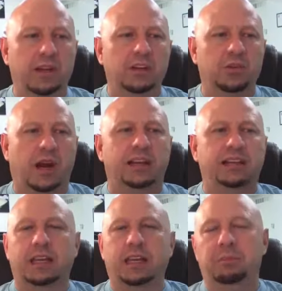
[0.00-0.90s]
trying
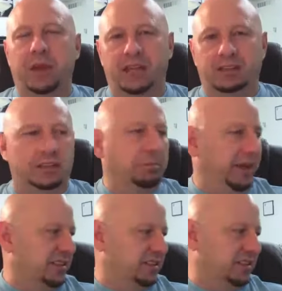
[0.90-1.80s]
to get back to the
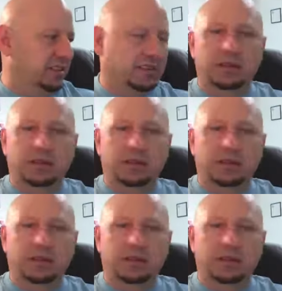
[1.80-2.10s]
basics.